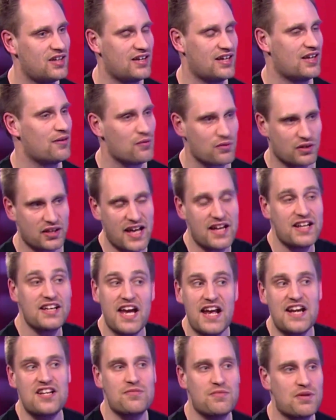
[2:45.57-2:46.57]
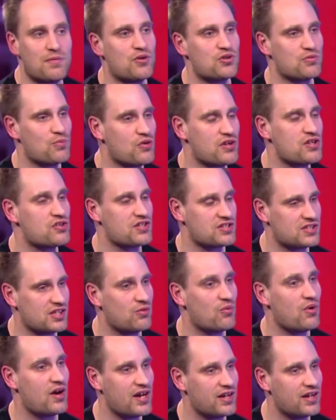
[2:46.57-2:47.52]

and that will engage them in a much more interesting